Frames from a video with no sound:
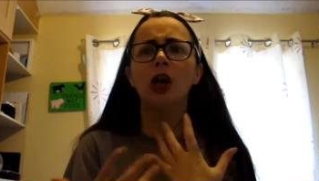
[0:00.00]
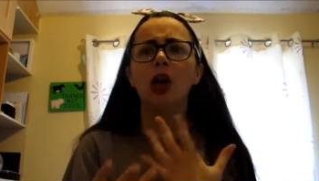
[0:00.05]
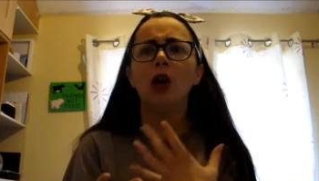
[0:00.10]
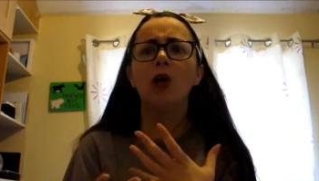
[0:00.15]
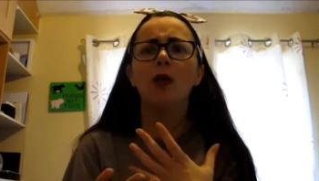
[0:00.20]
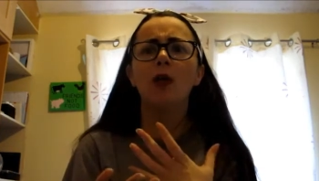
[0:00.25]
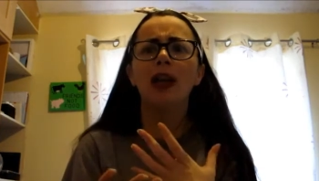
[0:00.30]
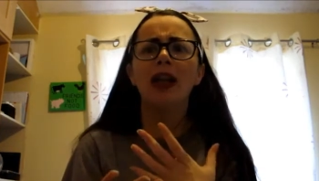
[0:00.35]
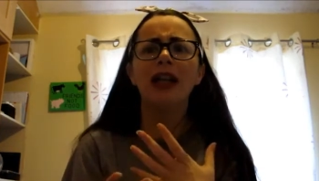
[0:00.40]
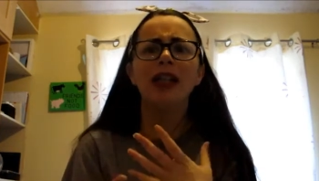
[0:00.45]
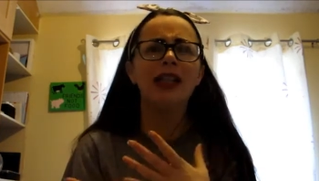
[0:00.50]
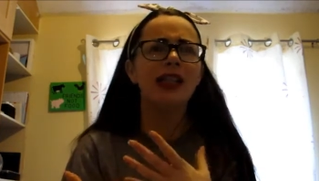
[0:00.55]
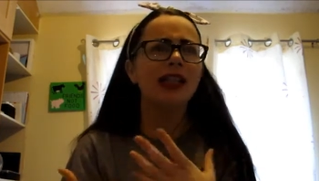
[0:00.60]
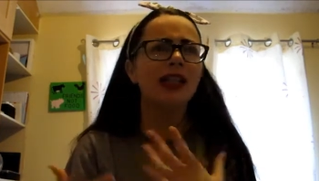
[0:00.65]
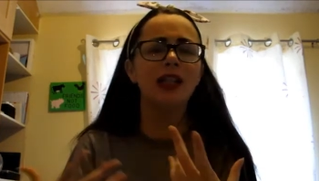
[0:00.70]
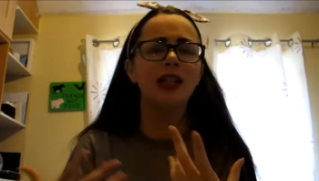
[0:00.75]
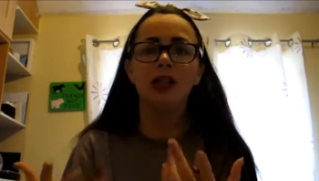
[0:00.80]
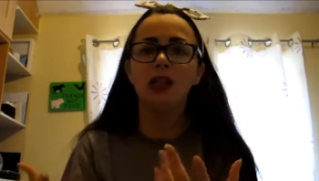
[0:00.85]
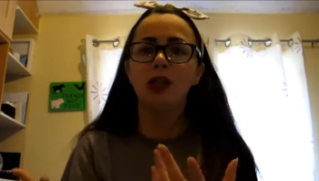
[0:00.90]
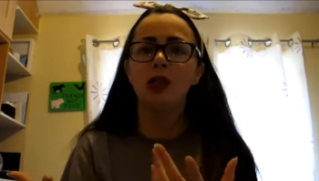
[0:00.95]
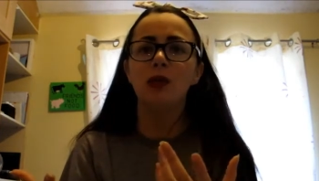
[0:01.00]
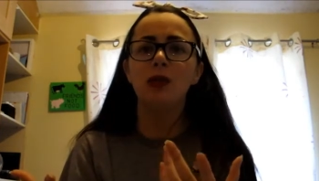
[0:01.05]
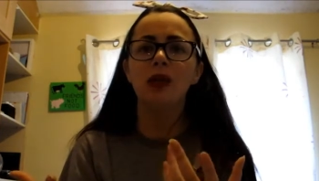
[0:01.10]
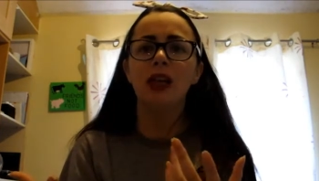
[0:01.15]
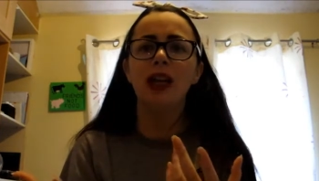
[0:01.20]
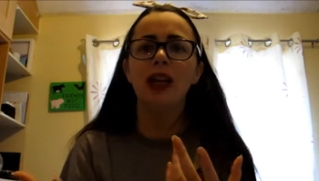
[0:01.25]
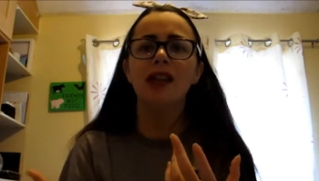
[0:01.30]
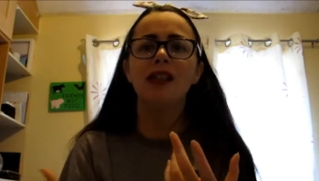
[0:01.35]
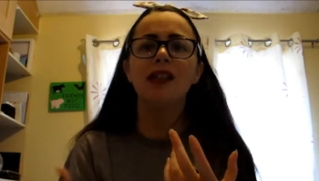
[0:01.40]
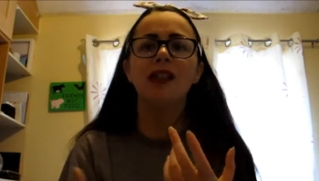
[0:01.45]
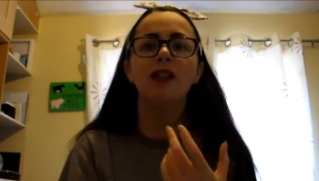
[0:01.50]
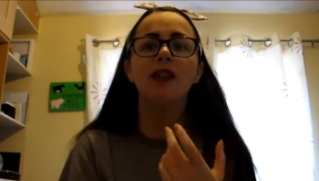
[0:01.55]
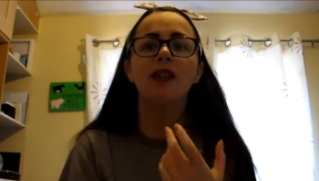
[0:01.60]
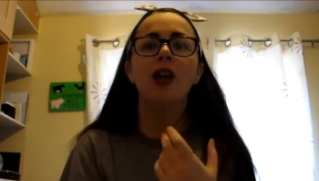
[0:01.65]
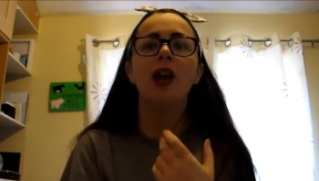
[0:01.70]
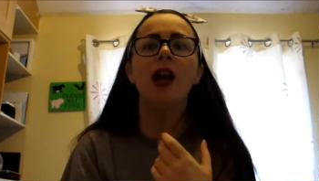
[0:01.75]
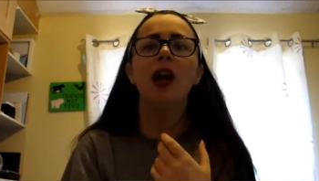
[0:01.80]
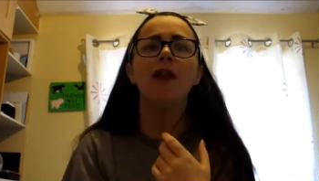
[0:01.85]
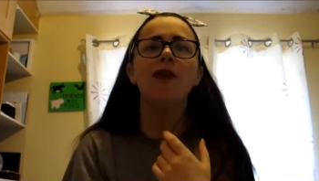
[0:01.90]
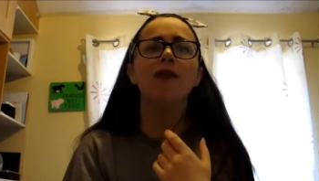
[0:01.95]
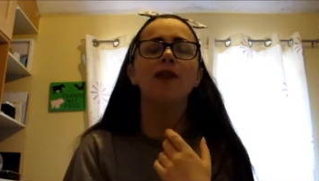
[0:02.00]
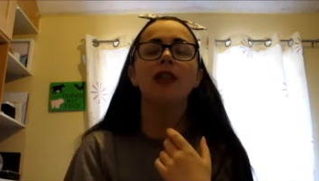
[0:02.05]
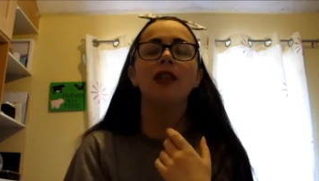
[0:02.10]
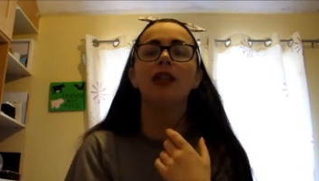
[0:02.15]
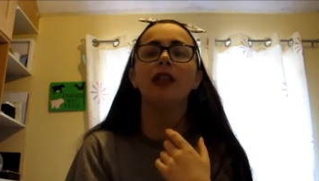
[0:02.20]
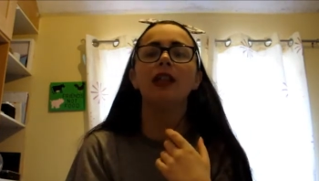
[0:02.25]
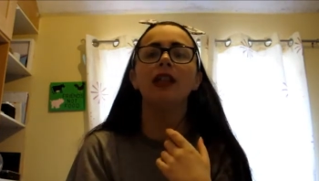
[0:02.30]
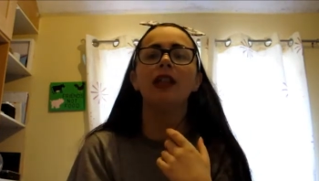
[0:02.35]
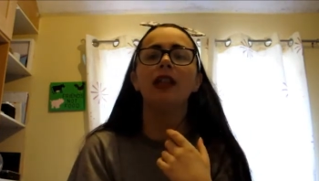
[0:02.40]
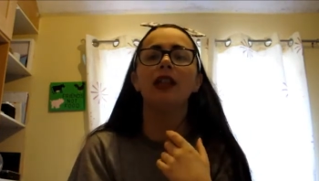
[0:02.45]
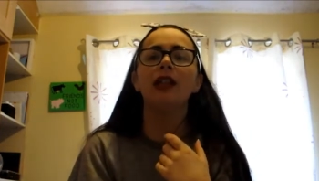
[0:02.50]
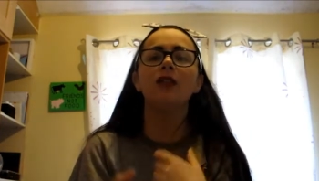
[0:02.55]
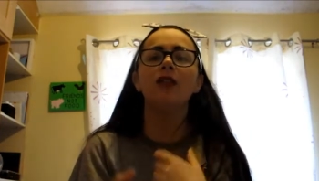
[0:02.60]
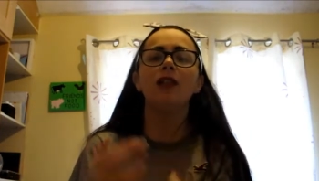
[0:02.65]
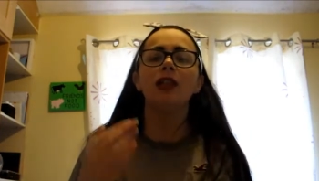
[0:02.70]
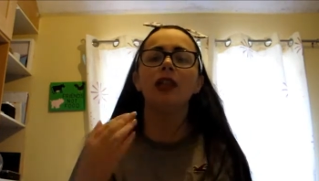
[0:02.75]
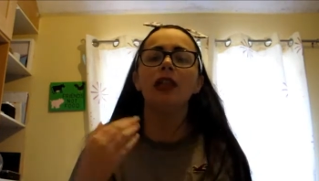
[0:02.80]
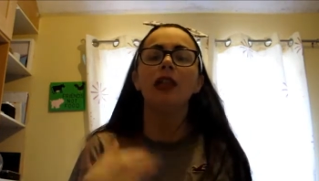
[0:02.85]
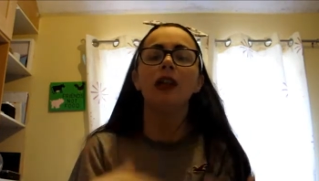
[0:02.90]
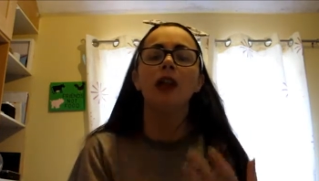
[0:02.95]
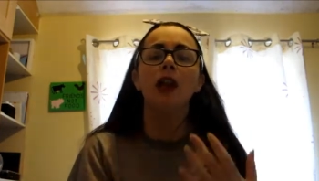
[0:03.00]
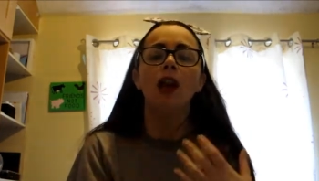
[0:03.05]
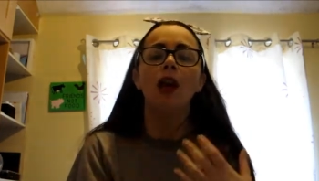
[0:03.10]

go places and do things and not have to like literally